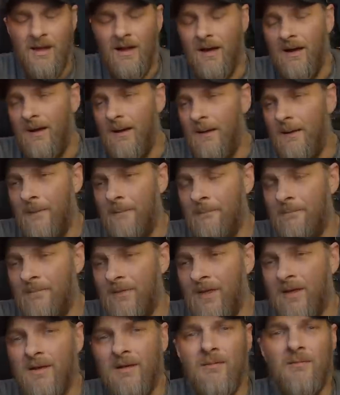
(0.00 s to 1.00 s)
um,
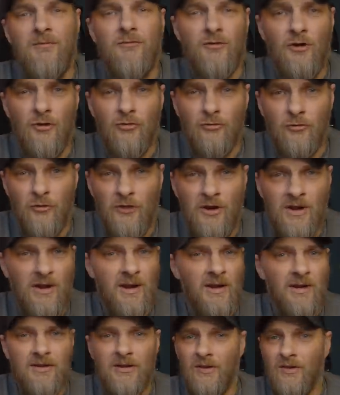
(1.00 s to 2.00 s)
feel
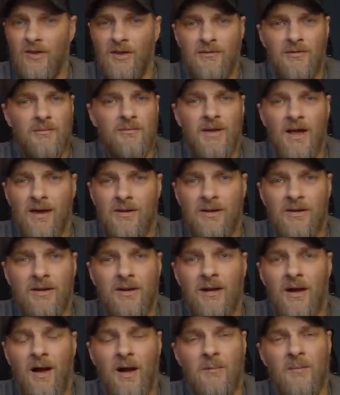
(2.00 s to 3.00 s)
free to leave them down in the
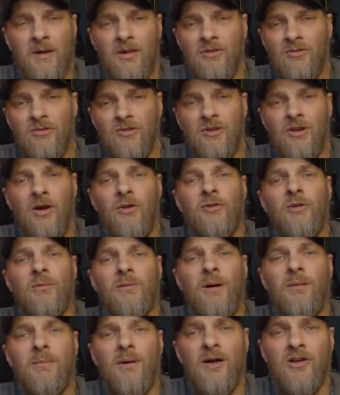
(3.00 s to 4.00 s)
comments and I'll do
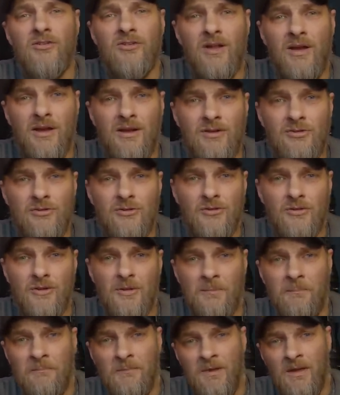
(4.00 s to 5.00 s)
my best to answer
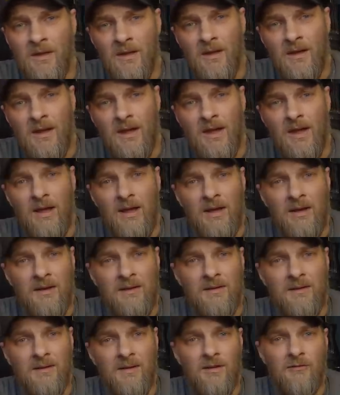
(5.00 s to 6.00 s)
them.
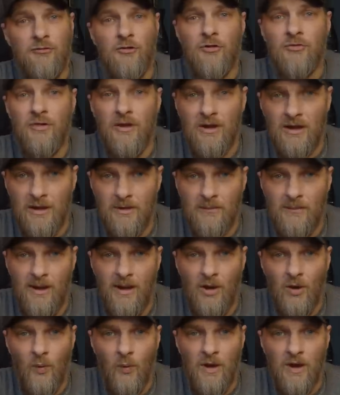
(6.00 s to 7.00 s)
And if you're thinking
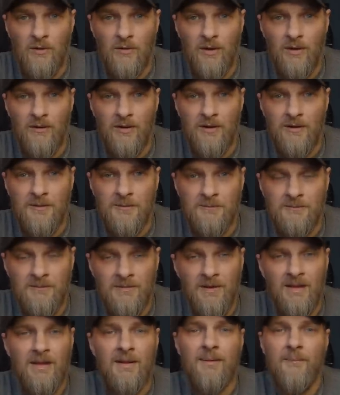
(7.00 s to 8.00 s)
about queen rearing,
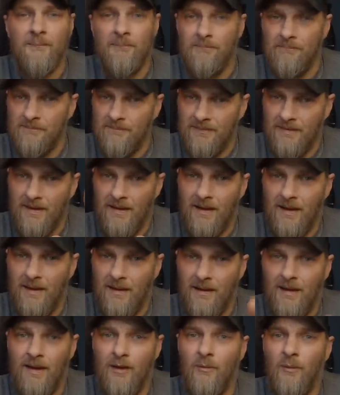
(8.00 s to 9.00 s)

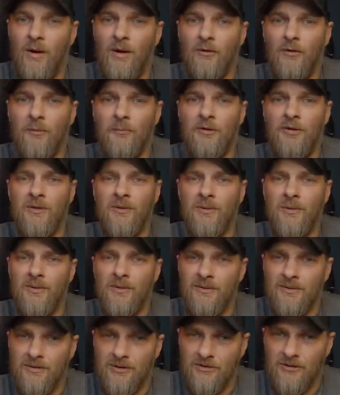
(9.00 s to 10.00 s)
I welcome you
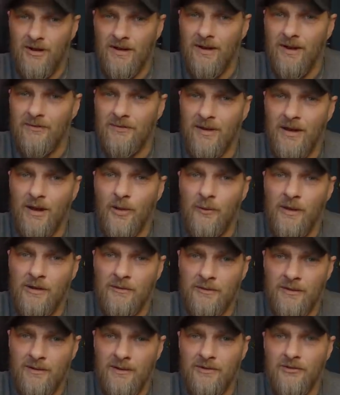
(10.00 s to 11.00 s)
to check out that queen
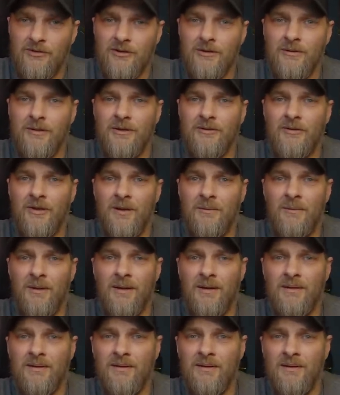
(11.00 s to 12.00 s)
rearing series I
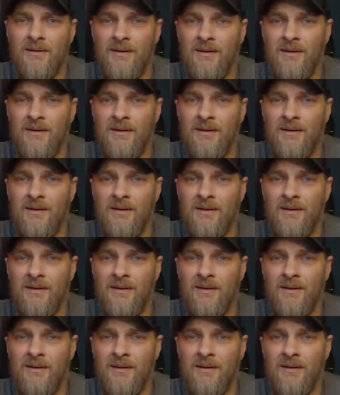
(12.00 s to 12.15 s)
made.